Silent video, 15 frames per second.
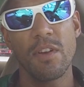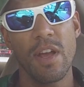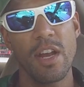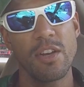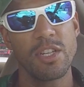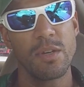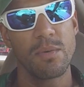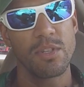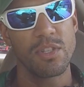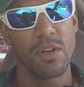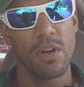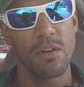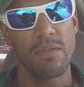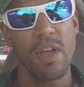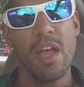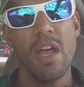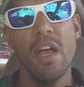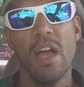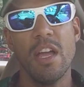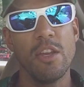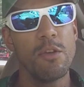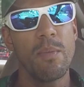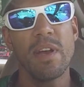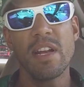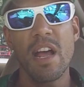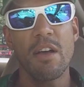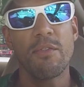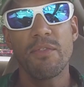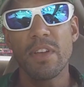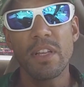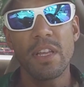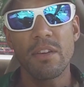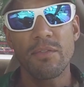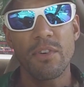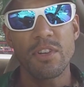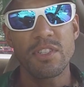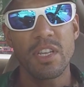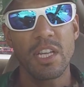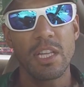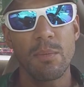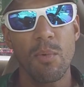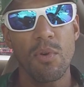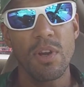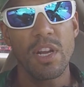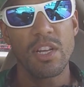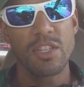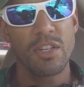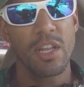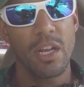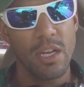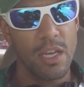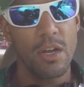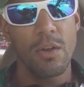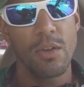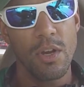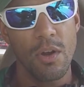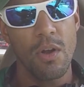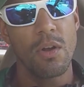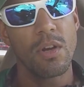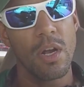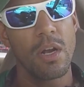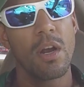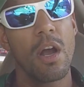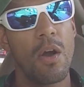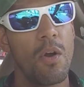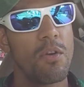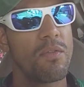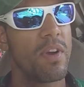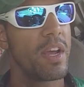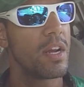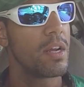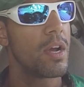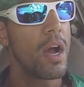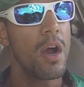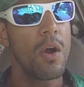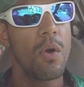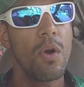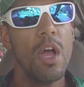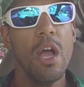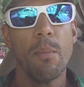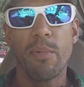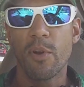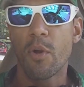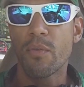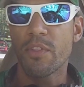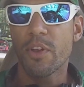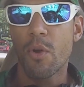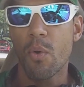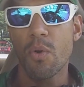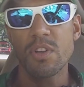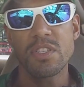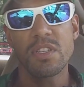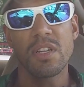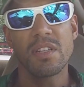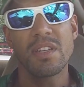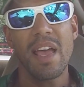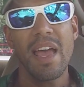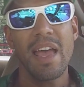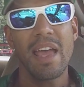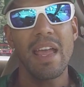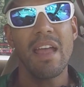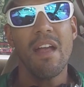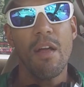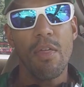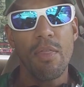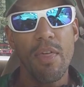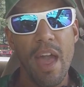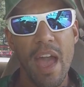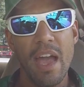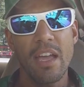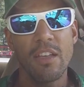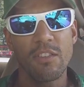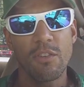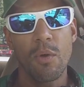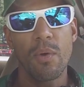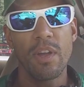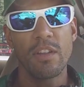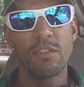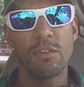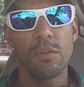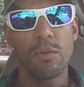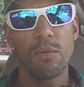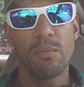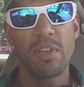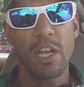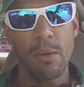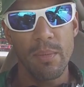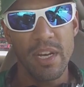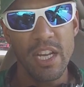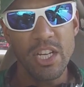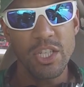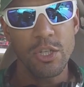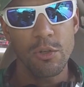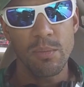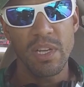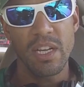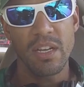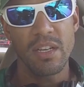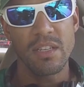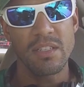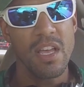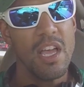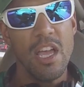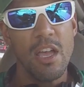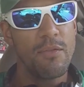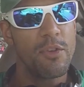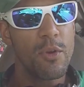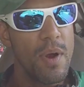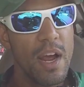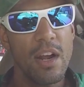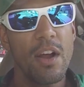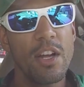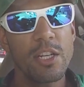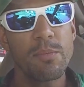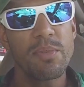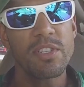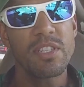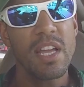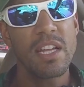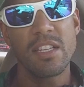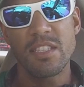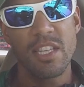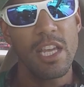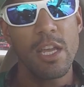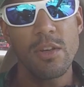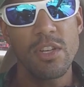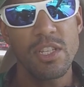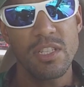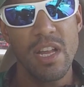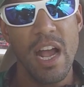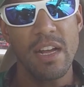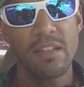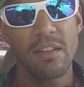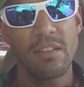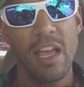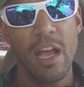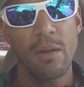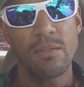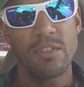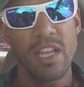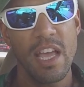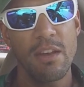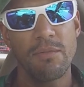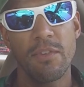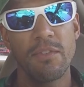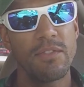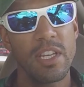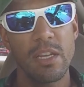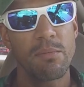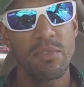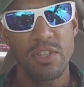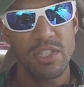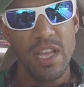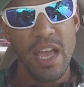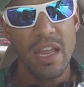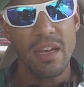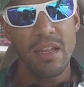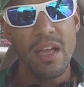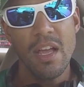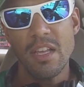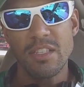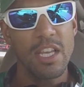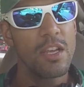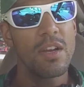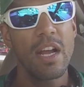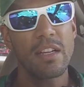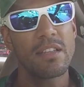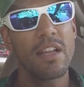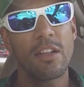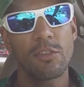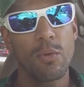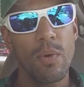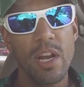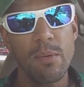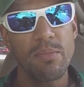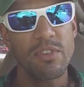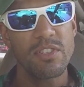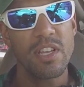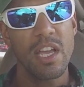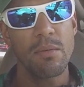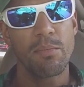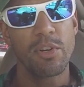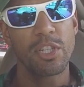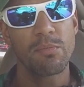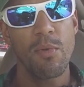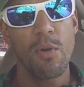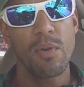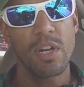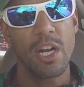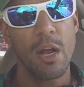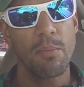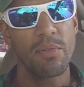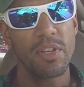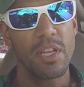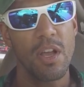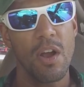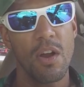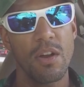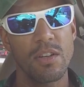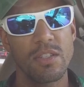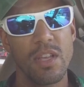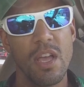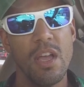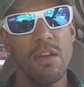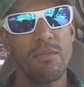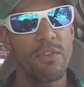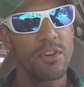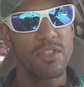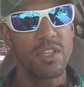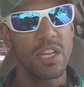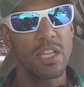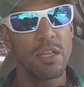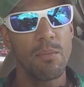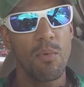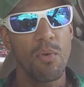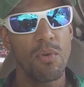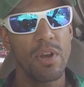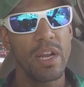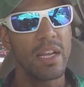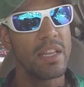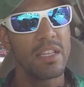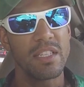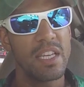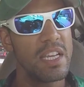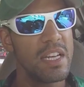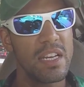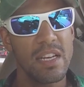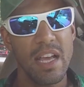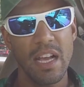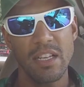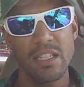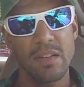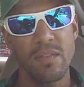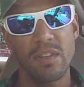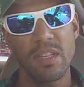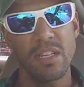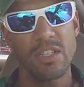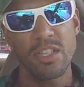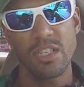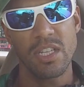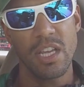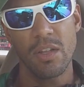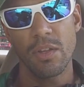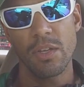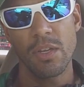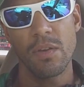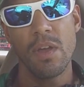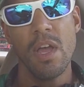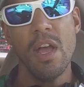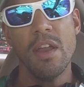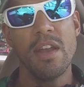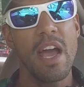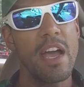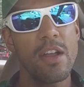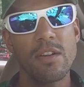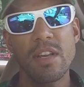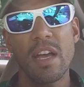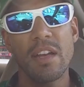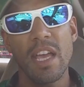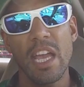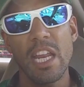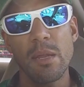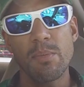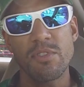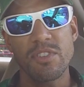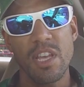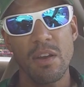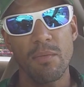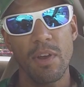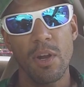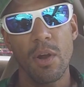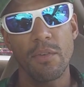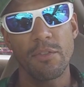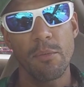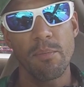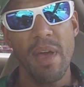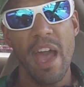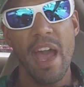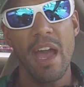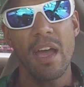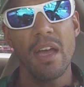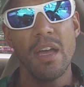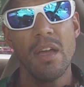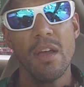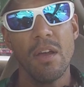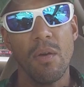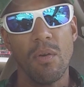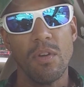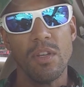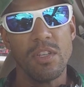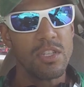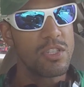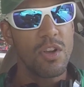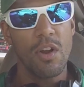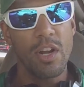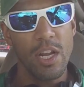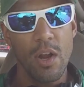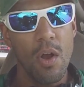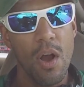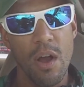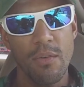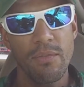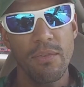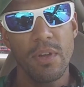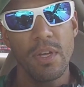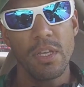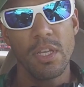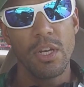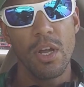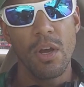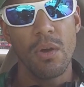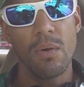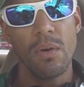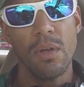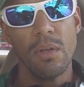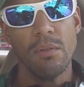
your energy reserve, and you might not feel it first thing in the morning because you're like, you know, you're all gung ho and ready to go. But over the course of the day, that is going to become an issue, because if you're at 100% and say you just knocked it down 10-15%, say you knocked it down 20%, push mowing a couple of yards first thing in the morning, and this heat index and everything's just killing you. Now you're down 80% right off the bat, starting off, you know,